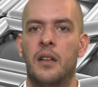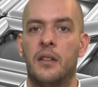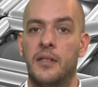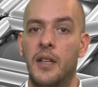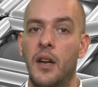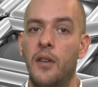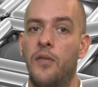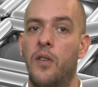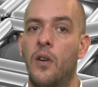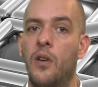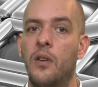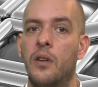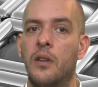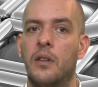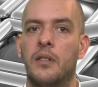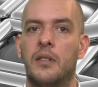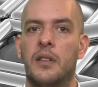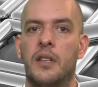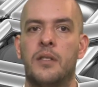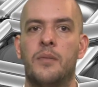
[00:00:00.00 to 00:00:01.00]
Therefore,
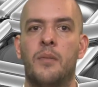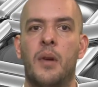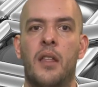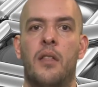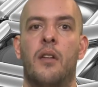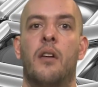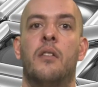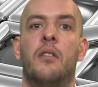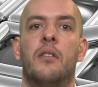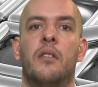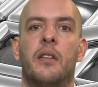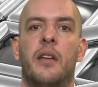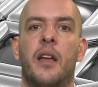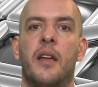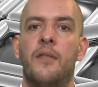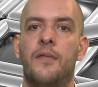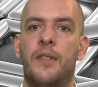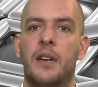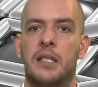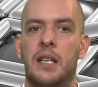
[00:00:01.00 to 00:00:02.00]
this method
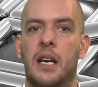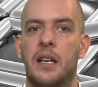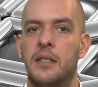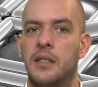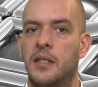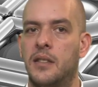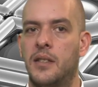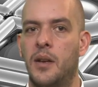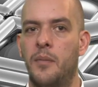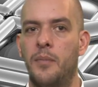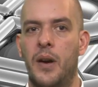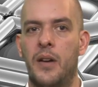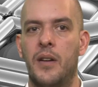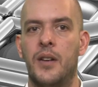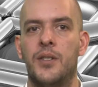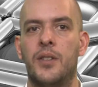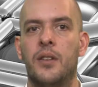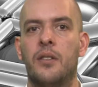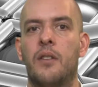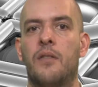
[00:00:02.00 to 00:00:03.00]
emphasizes the
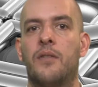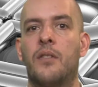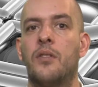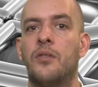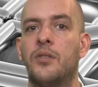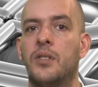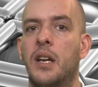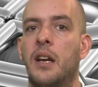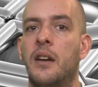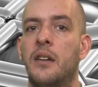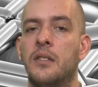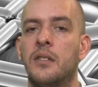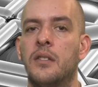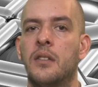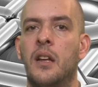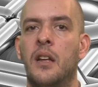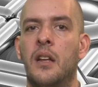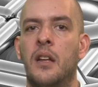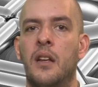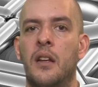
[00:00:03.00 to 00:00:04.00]
separation of concerns
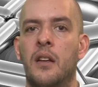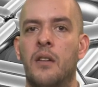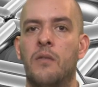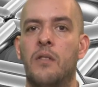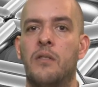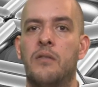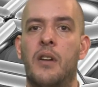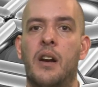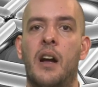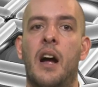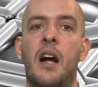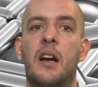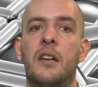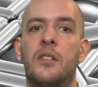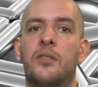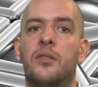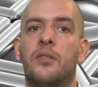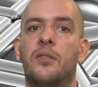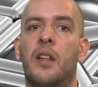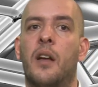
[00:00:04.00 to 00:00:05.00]
with
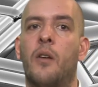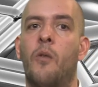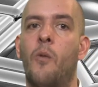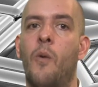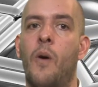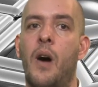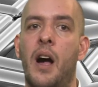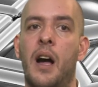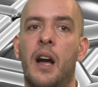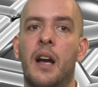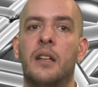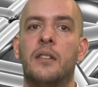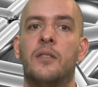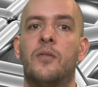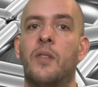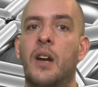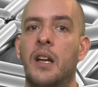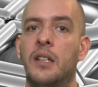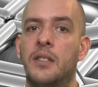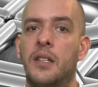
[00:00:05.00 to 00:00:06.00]
regards to the
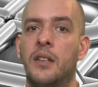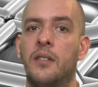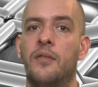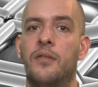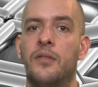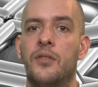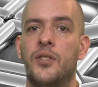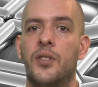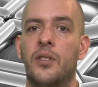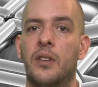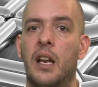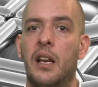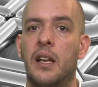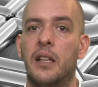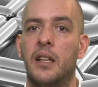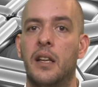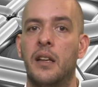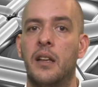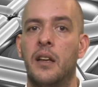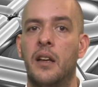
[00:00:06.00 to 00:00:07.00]
wide-ranging
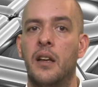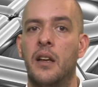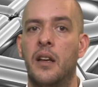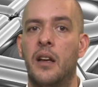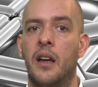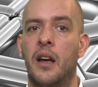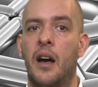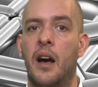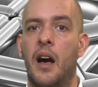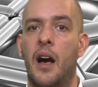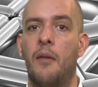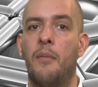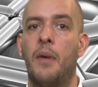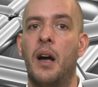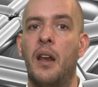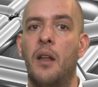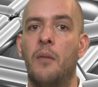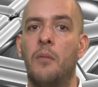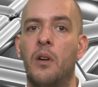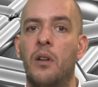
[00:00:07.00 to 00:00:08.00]
functionality
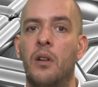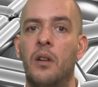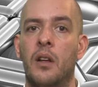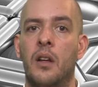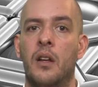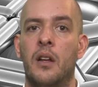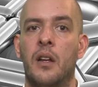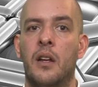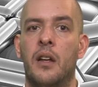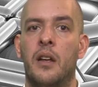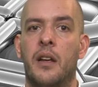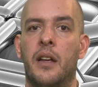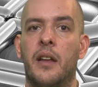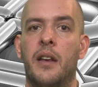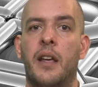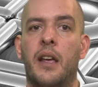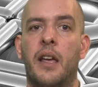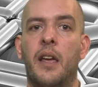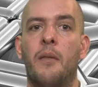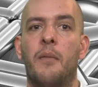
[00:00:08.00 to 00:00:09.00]
available in
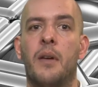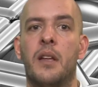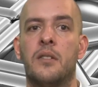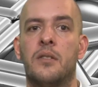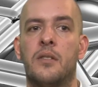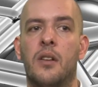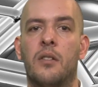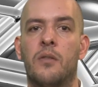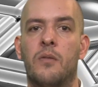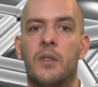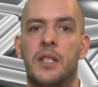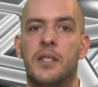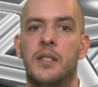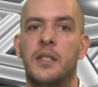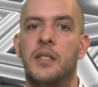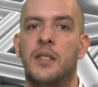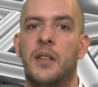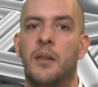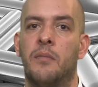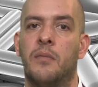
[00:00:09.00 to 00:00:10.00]
a given software
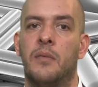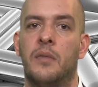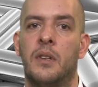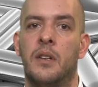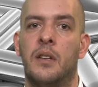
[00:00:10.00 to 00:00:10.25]
system